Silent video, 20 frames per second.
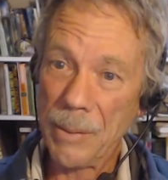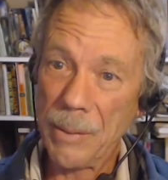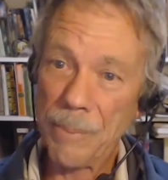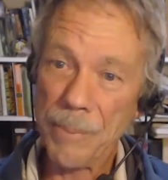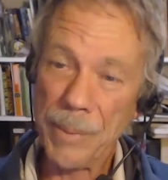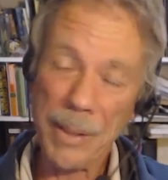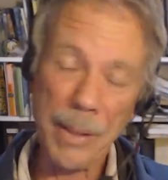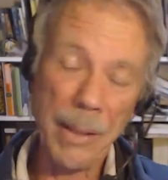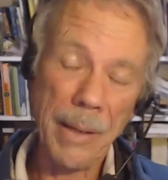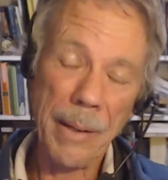
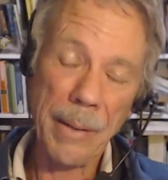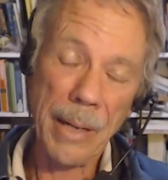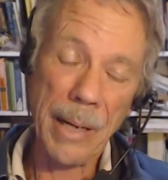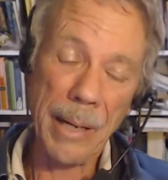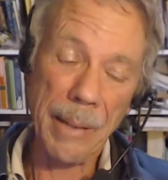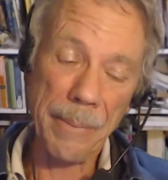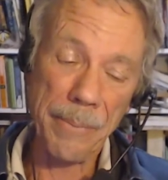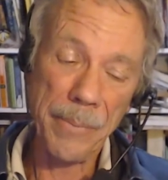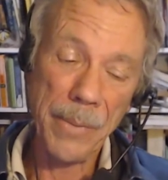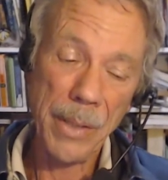but
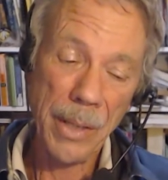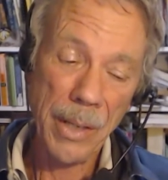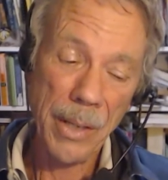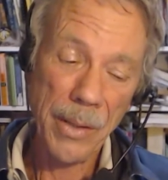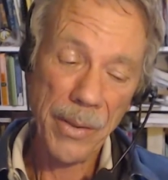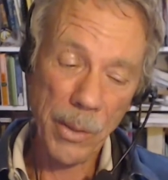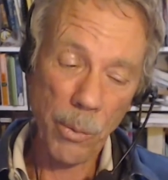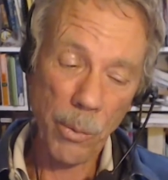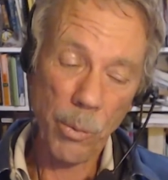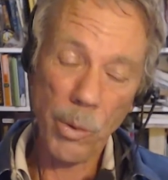
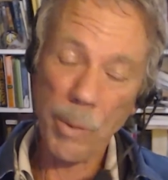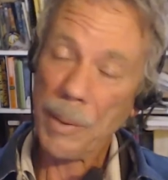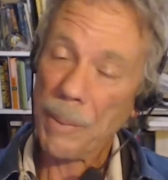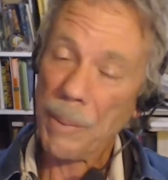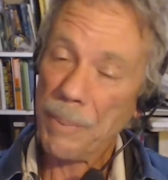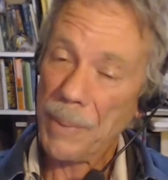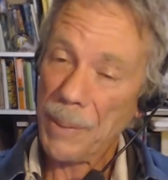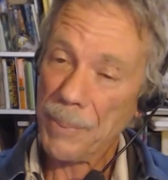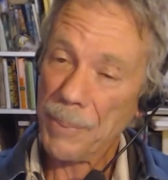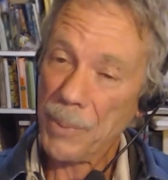there will be
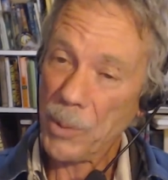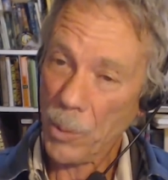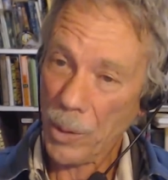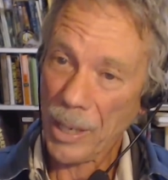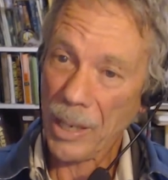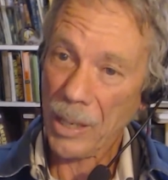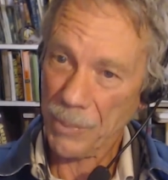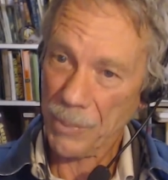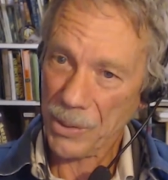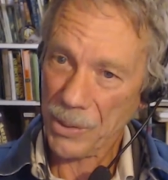people going out of
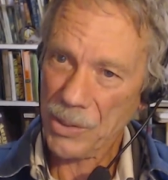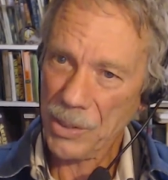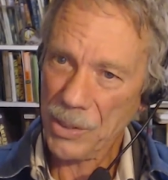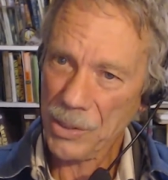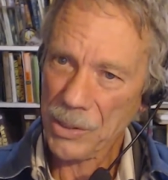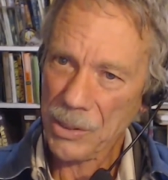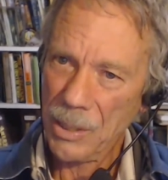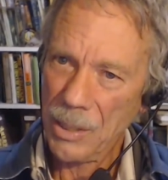business.